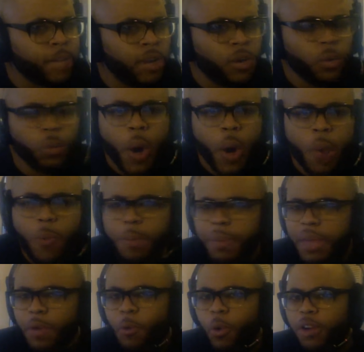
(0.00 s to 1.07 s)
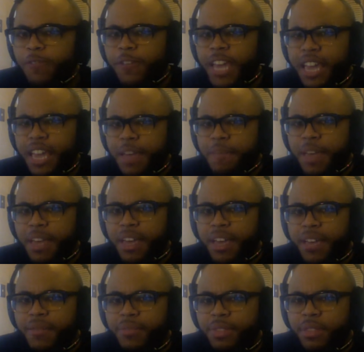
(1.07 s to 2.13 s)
what would be worth keeping